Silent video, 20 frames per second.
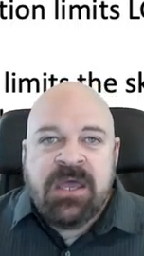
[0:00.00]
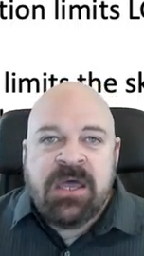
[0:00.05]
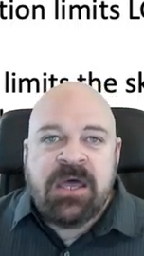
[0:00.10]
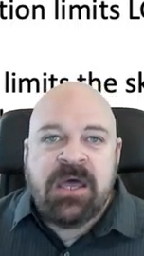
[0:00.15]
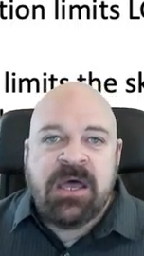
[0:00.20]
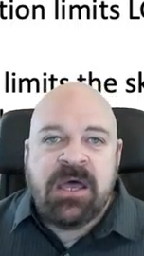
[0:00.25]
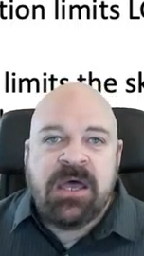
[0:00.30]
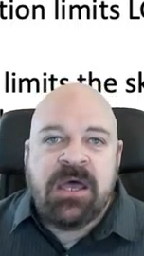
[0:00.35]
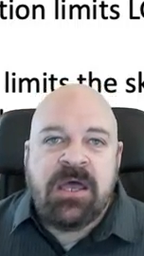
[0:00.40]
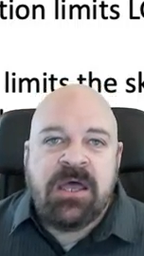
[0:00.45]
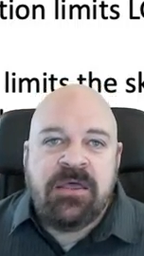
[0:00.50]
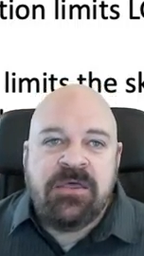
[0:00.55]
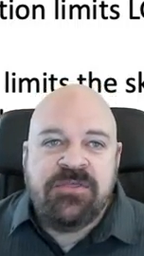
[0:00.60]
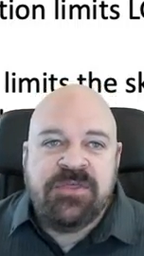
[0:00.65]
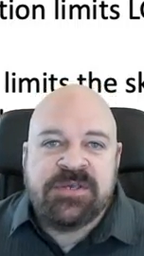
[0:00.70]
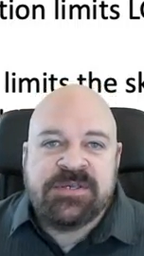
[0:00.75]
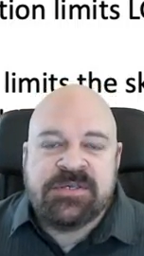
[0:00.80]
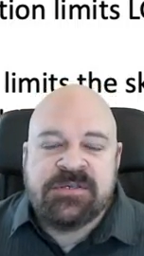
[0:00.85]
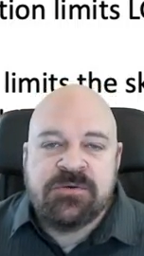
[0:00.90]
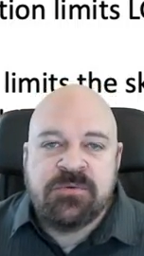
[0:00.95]
Uh,
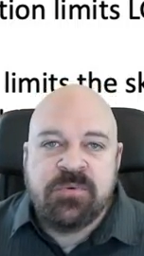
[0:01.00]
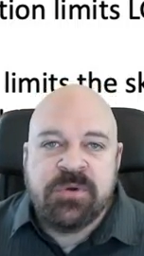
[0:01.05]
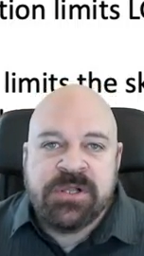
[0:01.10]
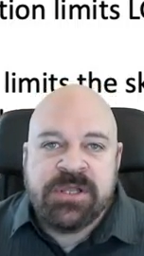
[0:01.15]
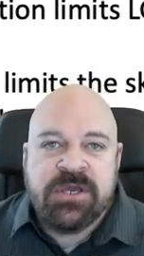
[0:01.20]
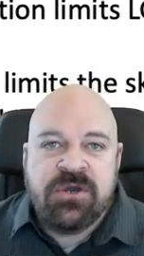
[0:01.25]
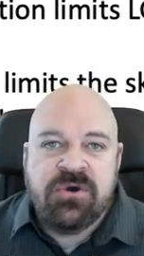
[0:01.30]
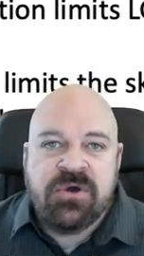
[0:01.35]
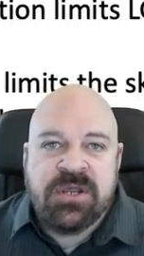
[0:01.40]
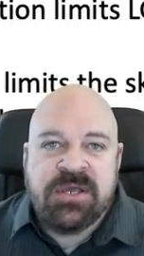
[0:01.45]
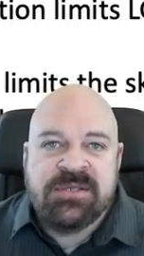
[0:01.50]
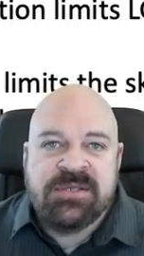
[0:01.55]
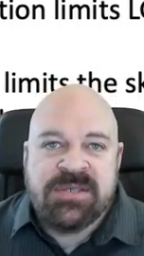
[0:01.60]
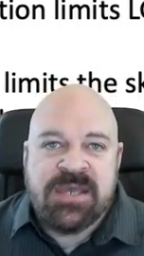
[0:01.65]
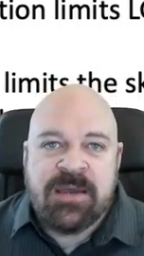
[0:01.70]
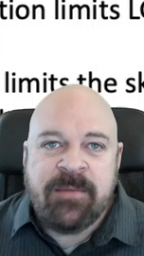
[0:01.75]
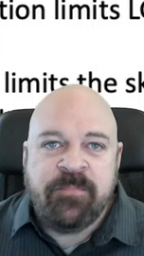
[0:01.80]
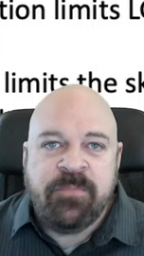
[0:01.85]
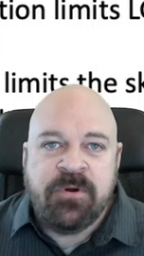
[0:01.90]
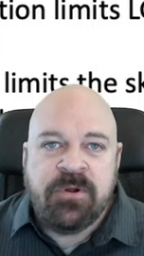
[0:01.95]
this is a really good
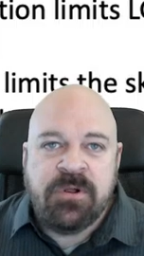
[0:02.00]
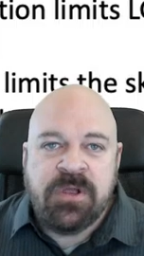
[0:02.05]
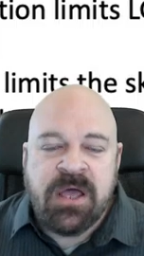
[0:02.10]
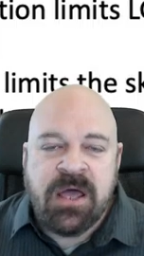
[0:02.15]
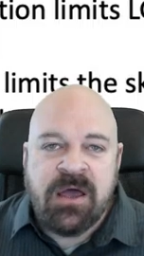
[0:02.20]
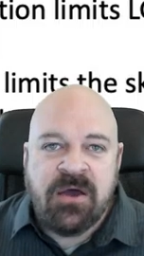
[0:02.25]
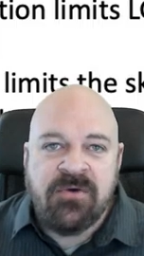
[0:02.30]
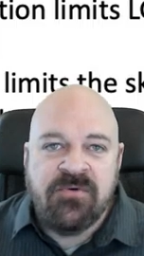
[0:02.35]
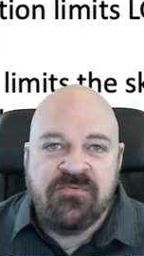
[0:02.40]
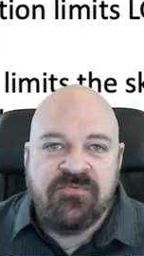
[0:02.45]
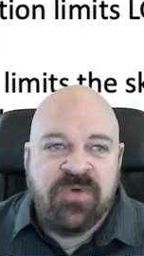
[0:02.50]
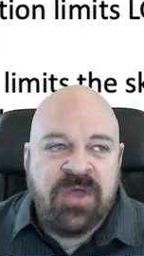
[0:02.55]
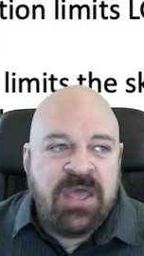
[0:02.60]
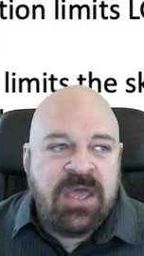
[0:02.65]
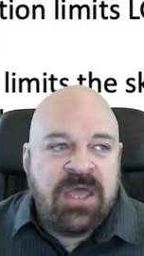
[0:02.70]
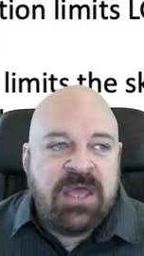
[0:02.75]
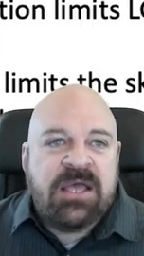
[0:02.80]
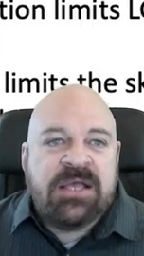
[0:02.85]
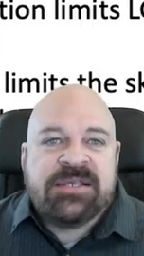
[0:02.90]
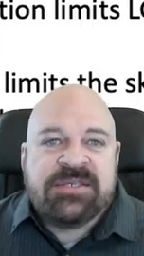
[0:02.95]
example of
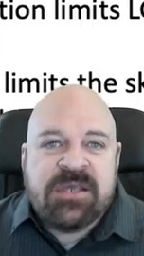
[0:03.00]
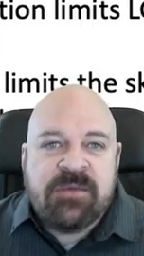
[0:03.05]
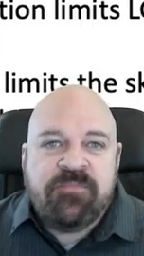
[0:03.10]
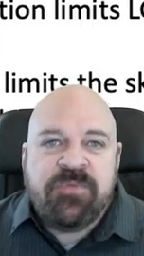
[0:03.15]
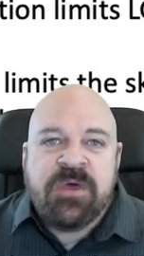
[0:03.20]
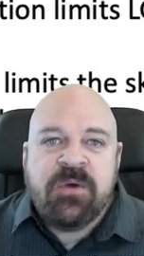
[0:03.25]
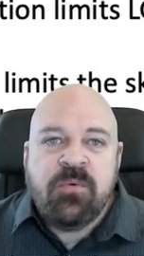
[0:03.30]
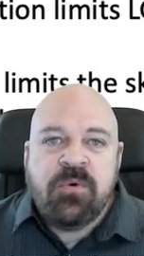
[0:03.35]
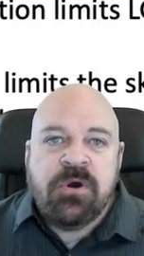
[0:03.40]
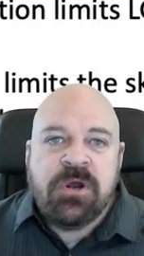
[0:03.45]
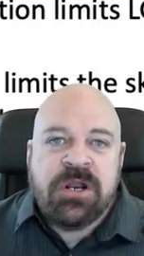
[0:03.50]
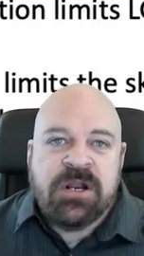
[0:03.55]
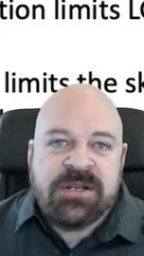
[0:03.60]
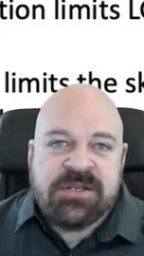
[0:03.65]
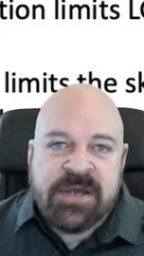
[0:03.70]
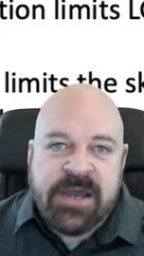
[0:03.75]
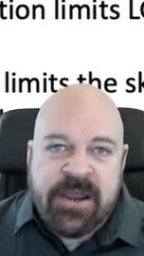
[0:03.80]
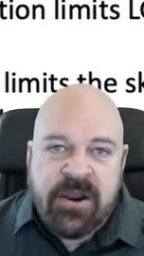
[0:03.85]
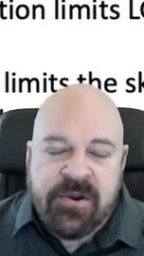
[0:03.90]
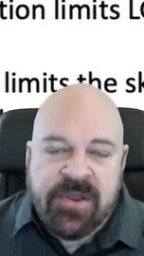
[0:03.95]
something where an
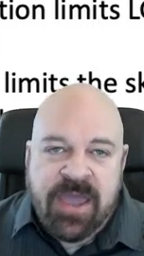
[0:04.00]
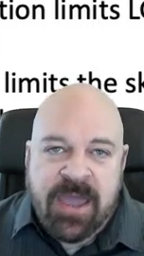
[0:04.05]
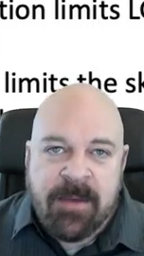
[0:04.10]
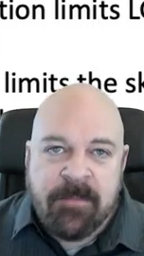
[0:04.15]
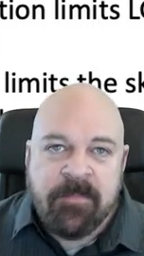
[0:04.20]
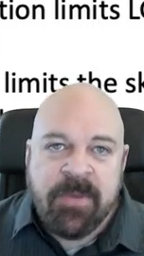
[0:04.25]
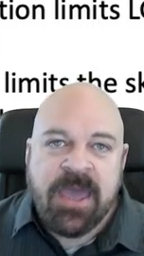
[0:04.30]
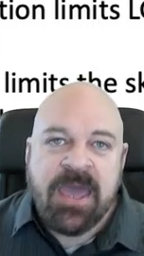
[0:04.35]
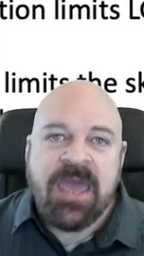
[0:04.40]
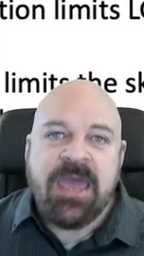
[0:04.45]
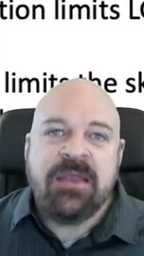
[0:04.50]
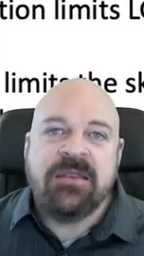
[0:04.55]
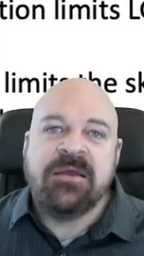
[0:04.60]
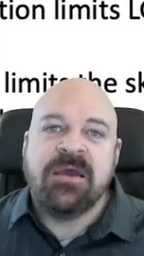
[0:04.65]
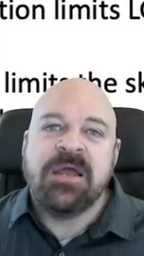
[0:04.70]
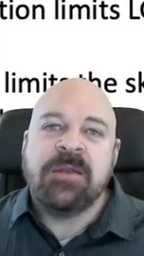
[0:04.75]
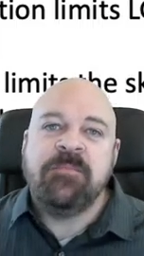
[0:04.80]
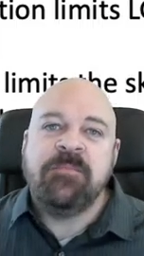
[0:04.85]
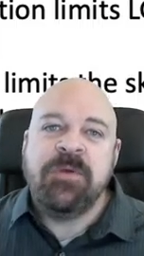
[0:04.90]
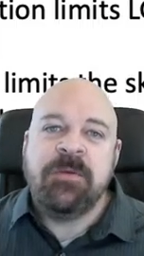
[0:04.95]
entire campaign
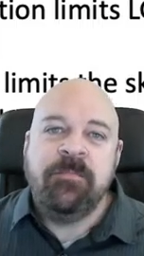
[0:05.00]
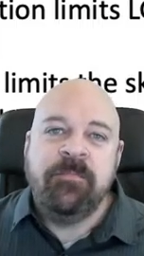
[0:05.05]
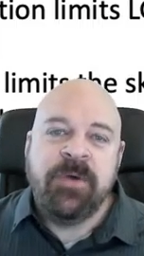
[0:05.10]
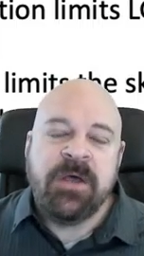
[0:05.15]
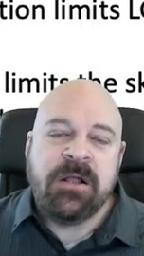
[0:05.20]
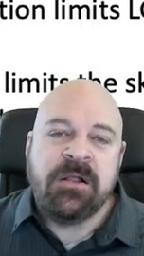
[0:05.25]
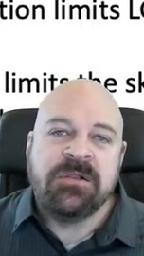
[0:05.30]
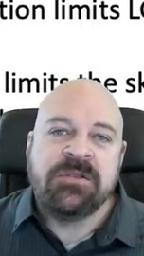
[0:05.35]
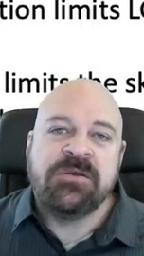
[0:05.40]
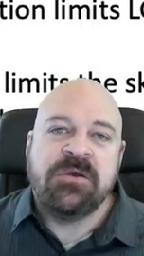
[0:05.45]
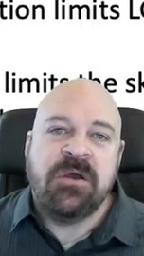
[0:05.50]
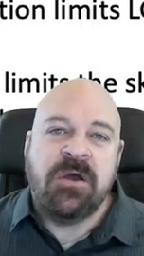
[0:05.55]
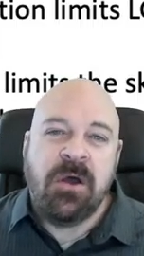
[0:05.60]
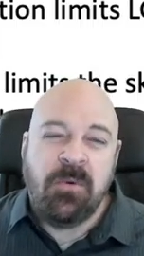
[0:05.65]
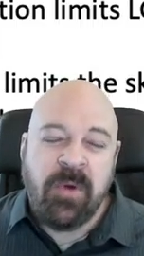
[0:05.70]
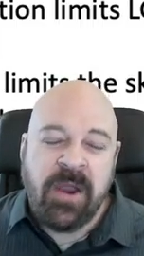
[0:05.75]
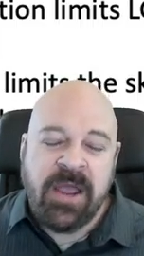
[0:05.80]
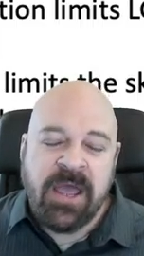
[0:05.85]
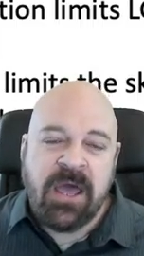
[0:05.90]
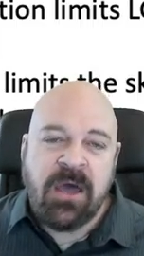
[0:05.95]
can be built
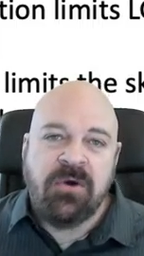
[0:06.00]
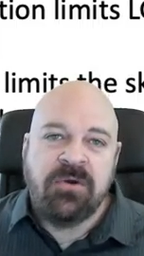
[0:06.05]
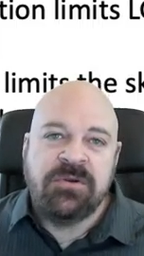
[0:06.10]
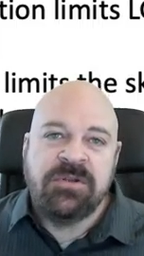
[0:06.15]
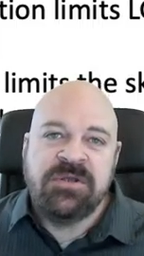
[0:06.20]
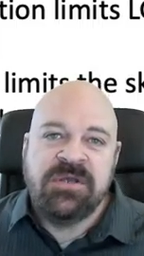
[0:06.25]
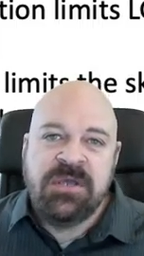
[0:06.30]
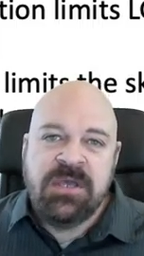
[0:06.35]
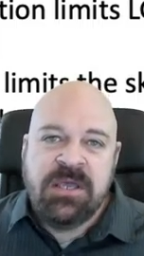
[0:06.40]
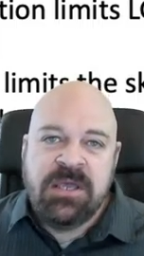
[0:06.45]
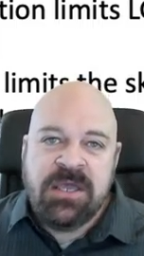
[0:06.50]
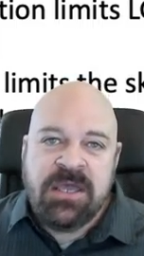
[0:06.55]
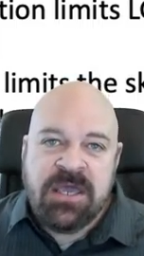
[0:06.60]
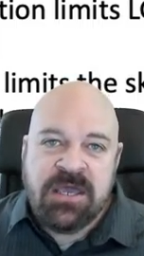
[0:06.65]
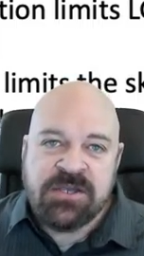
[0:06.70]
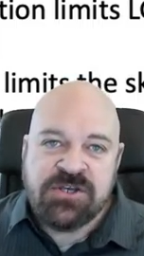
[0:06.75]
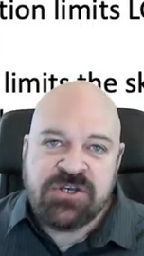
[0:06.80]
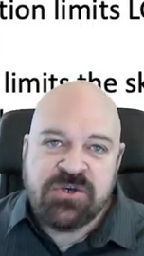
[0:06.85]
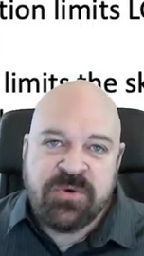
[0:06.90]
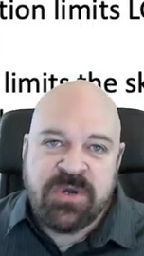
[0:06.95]
around
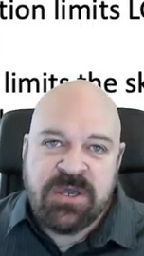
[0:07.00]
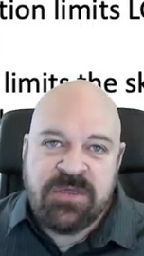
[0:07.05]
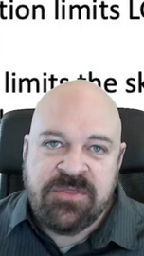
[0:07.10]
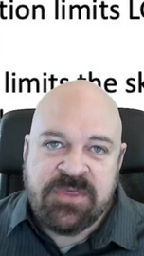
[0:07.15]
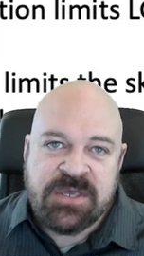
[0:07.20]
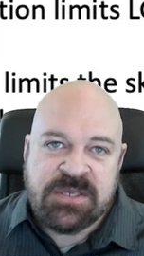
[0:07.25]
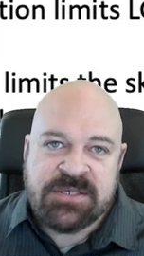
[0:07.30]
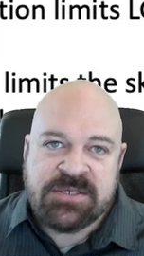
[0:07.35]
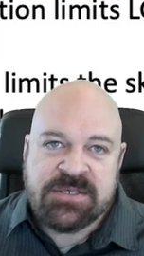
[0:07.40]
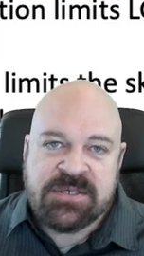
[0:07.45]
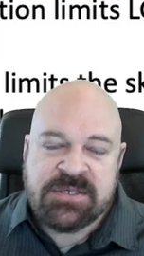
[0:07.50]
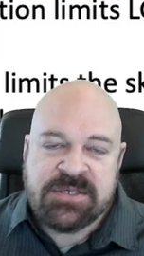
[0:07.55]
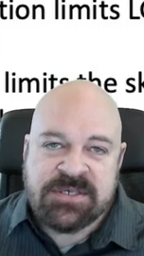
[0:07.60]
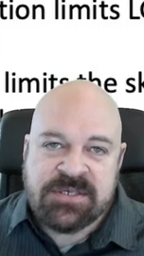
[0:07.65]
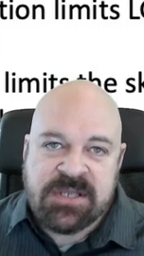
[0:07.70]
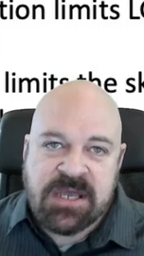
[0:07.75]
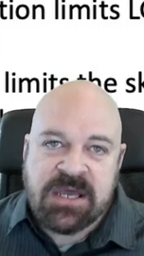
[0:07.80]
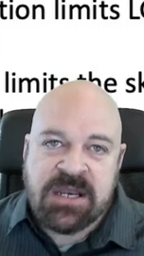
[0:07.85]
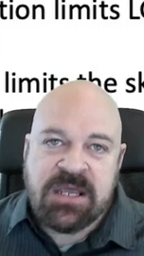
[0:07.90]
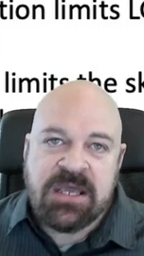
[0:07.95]
issuing this
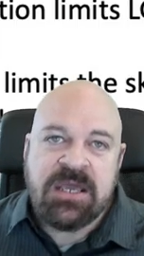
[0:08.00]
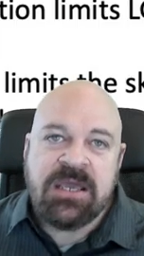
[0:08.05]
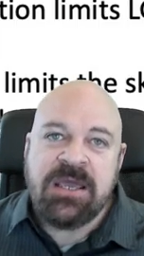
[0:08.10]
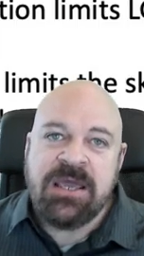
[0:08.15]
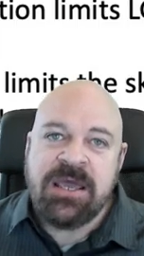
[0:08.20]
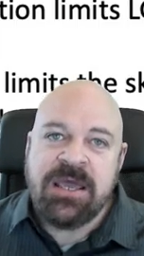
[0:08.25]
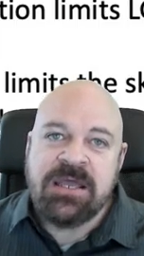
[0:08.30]
study.